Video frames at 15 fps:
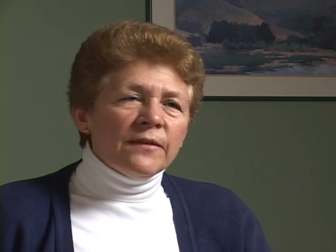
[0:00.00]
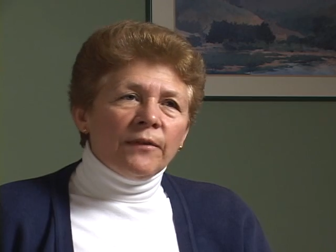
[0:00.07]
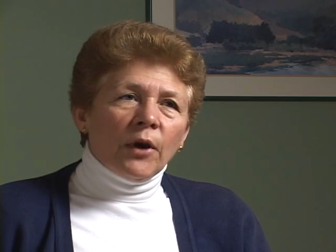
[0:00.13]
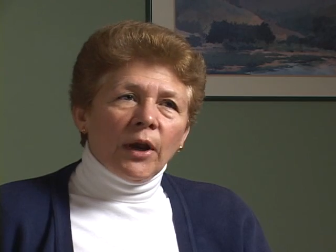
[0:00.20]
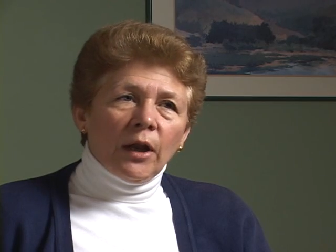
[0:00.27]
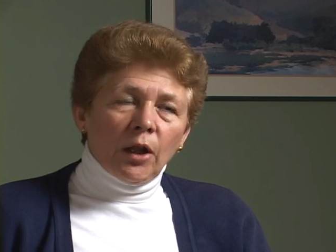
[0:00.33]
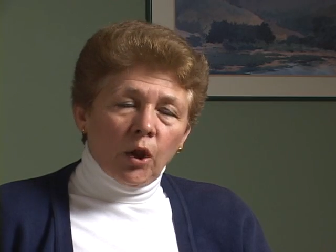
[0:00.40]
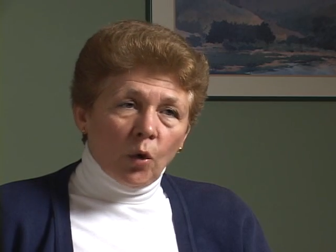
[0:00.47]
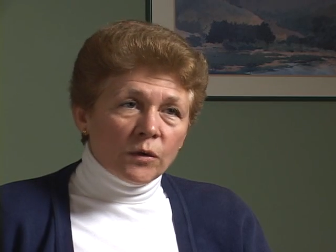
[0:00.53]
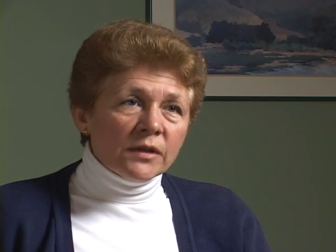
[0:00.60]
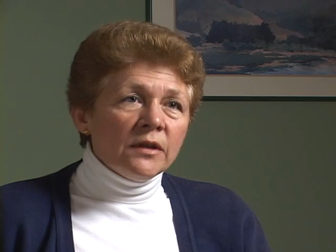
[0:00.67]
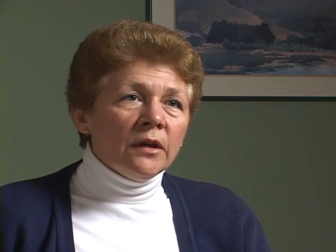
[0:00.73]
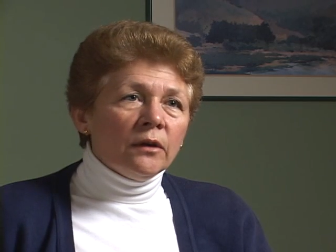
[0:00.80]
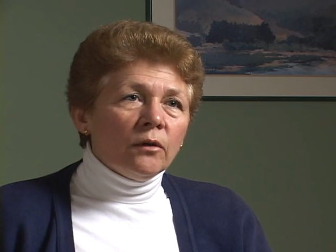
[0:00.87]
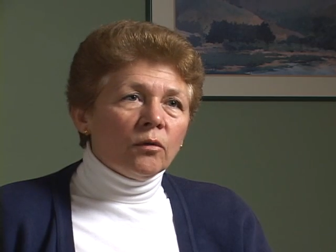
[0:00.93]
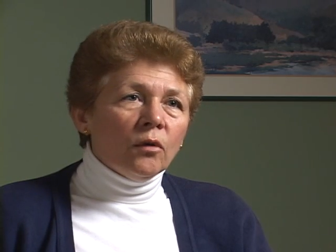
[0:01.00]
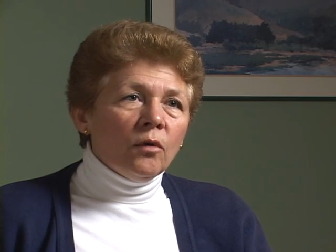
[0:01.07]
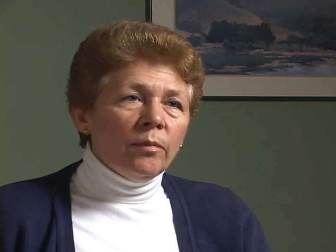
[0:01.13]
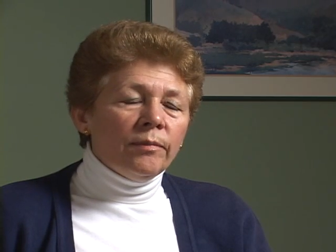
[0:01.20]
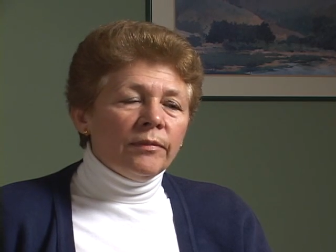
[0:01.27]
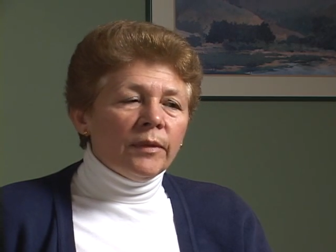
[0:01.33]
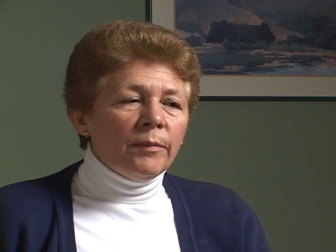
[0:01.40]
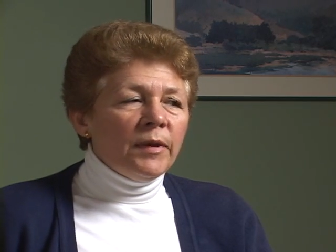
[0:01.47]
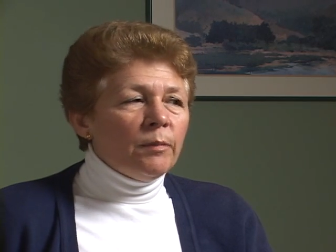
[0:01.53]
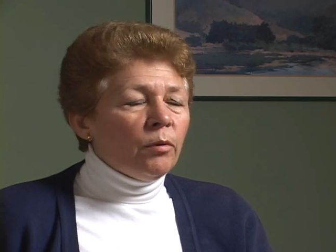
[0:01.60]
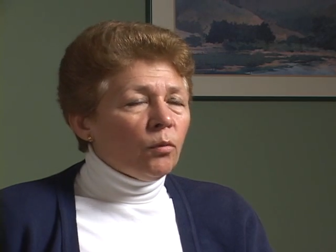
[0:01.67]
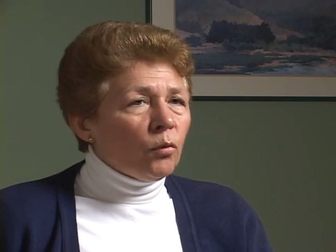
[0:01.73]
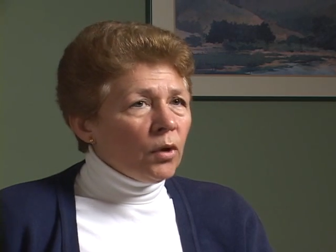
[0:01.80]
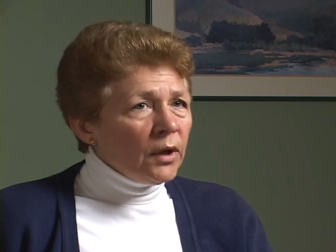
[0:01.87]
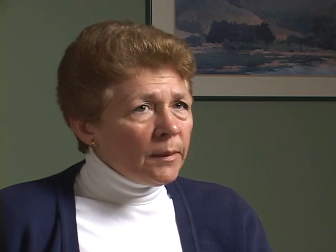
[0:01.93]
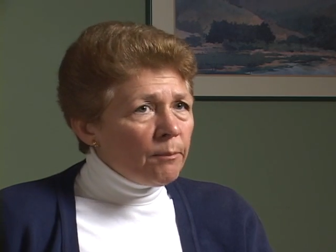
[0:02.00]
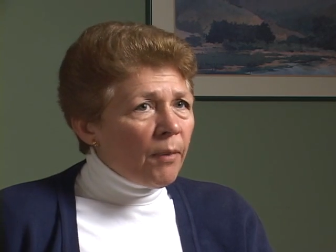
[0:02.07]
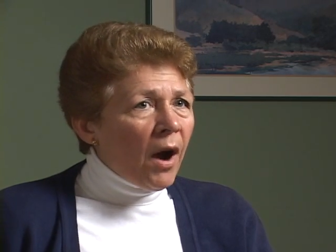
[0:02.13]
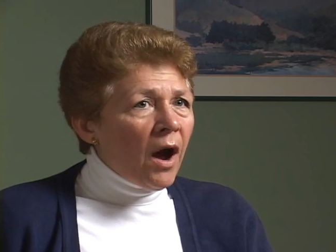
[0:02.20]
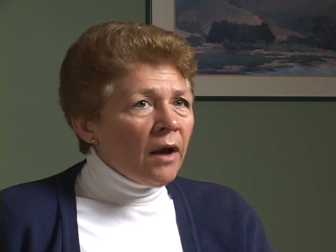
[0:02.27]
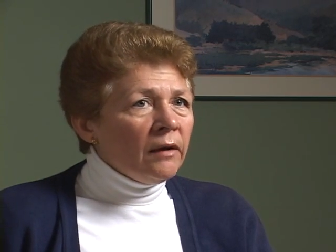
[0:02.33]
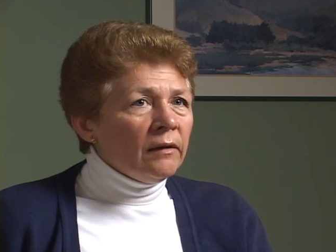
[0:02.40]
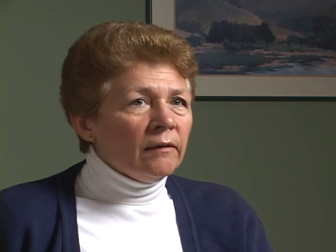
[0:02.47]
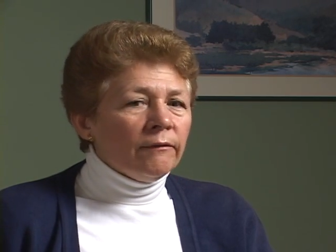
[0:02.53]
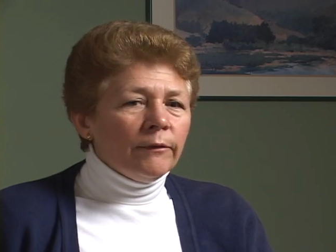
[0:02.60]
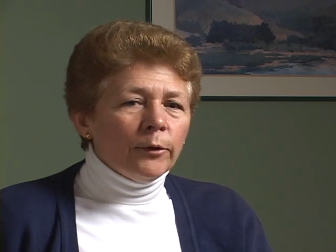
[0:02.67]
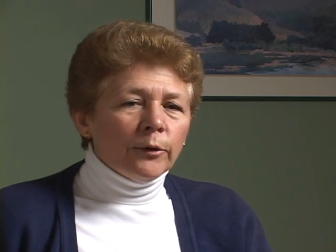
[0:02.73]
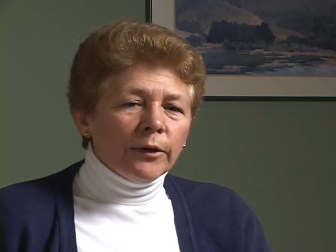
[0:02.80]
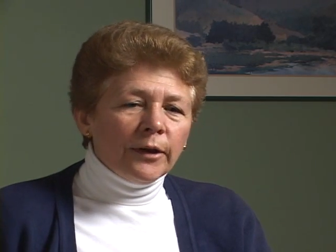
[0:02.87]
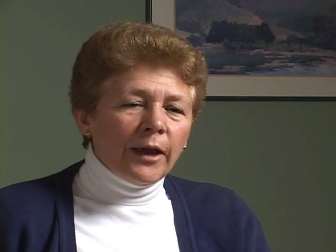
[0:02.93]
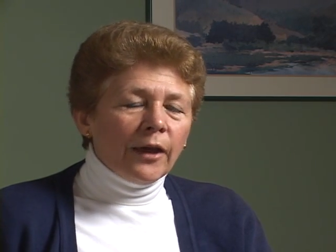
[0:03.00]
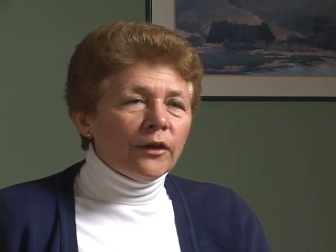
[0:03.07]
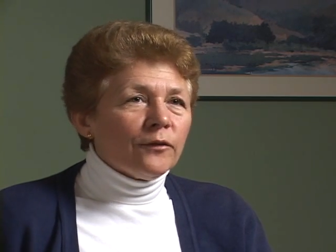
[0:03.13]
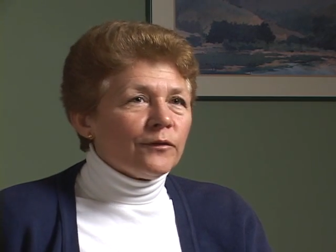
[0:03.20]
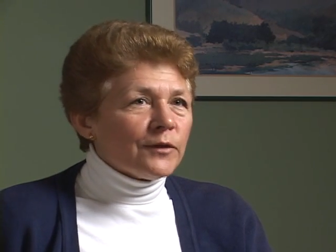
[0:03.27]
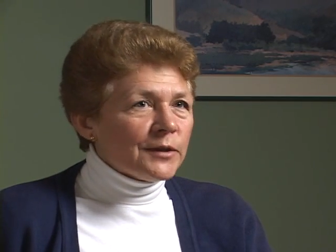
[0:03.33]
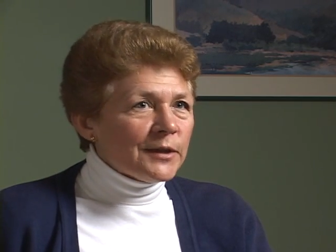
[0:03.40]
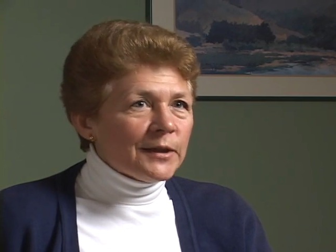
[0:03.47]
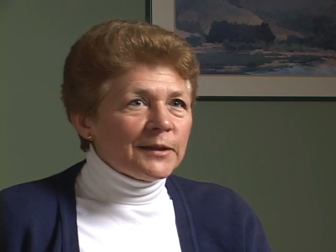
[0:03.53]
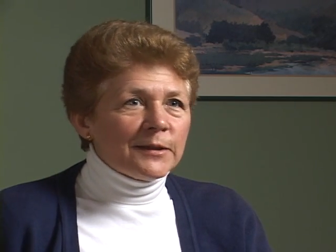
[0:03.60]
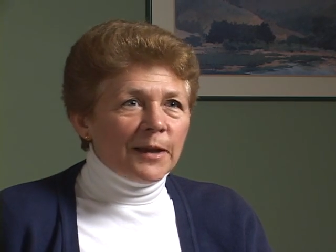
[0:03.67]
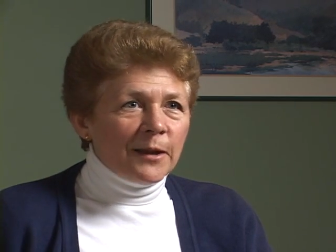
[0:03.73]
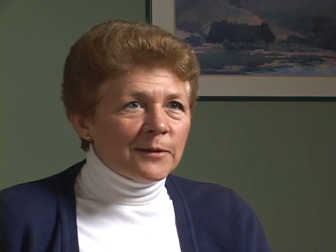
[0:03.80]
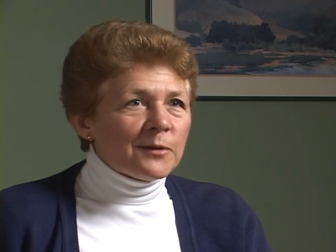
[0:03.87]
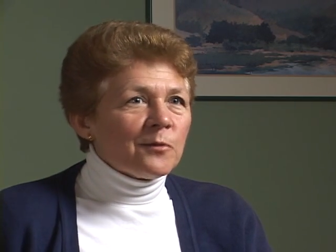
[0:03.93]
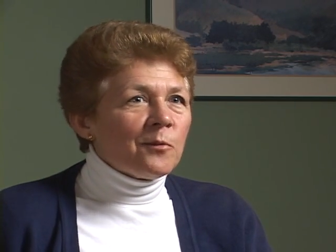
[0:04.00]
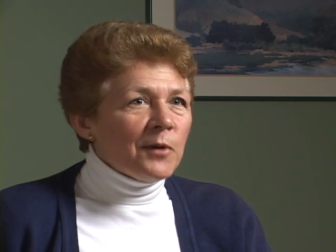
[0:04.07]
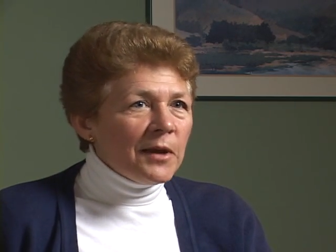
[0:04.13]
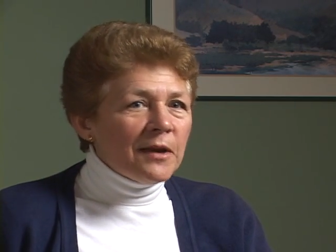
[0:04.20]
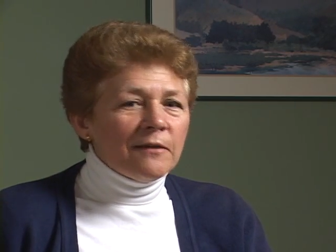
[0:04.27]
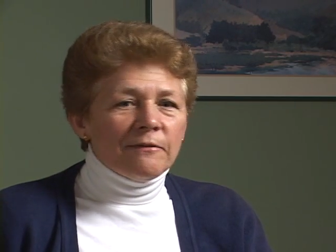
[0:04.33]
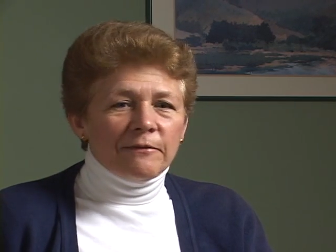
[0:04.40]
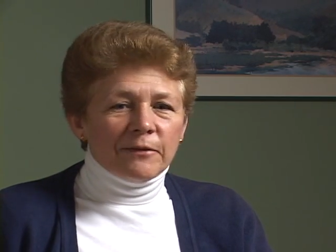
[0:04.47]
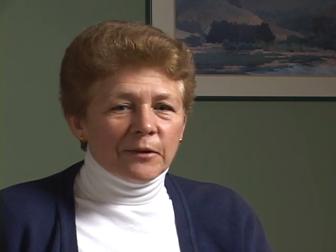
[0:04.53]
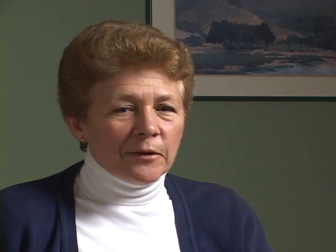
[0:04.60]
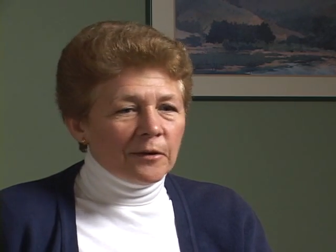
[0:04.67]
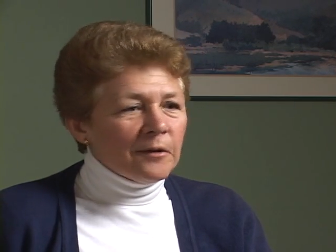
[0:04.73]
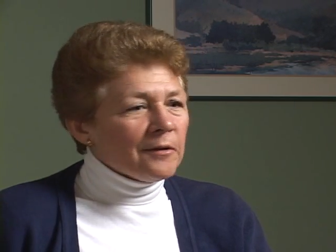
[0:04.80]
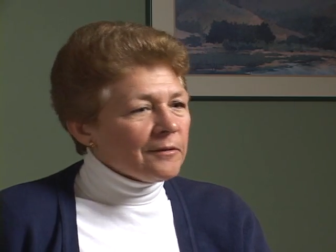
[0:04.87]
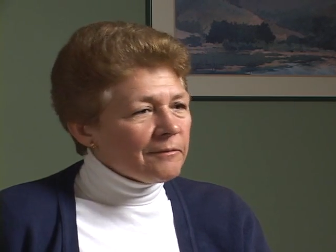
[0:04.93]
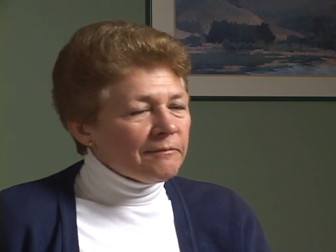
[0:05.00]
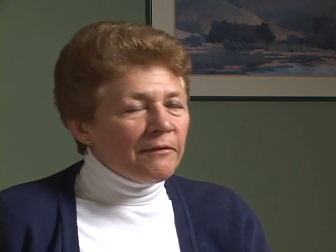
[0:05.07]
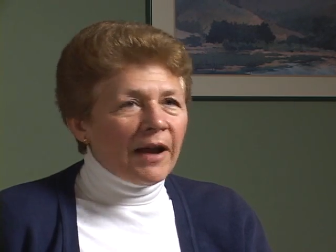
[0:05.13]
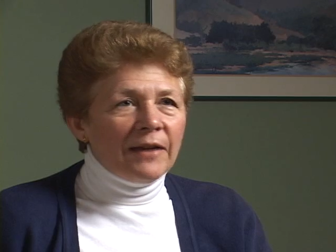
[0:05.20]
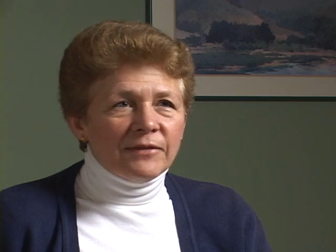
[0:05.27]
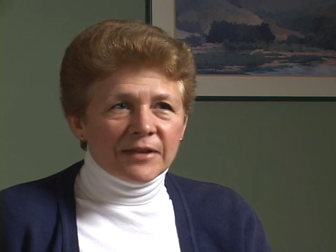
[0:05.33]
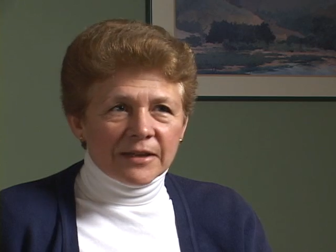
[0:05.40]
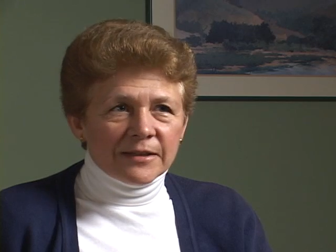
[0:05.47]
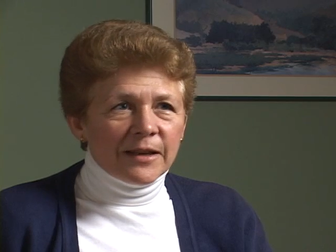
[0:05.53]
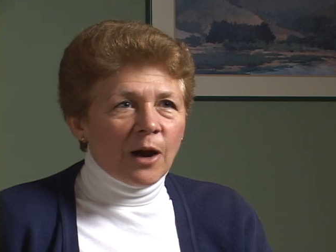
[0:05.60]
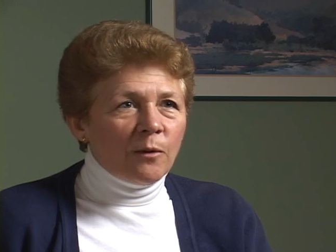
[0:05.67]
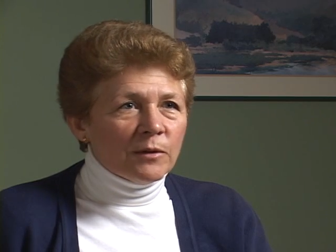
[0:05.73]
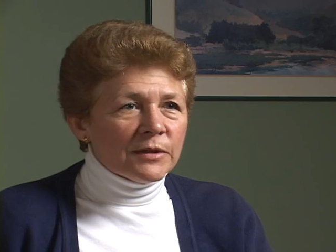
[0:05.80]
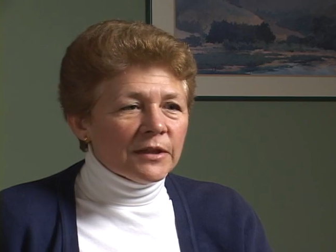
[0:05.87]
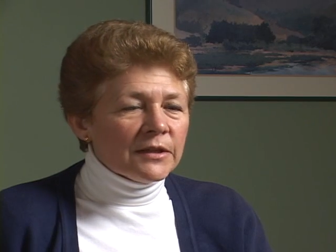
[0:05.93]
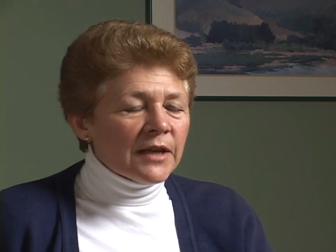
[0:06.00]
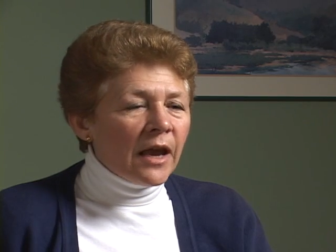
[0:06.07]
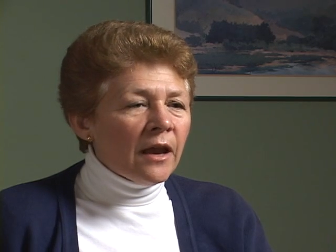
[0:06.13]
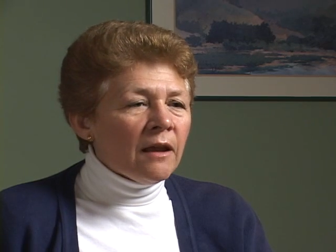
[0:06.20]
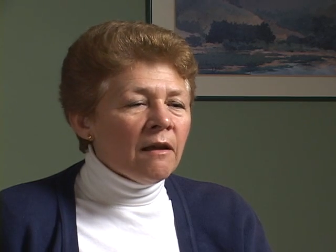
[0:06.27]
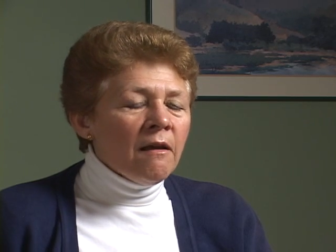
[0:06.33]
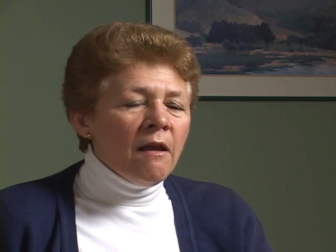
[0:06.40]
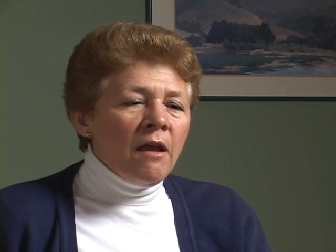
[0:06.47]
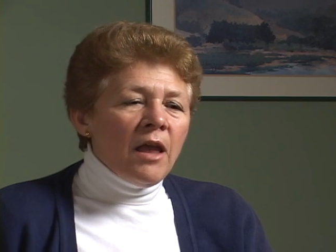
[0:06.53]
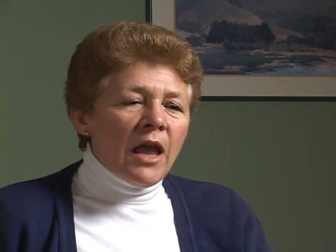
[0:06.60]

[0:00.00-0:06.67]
it's a very close-knit group. The people really bond if you're together for 6 days a week, for 5-6 hours a day.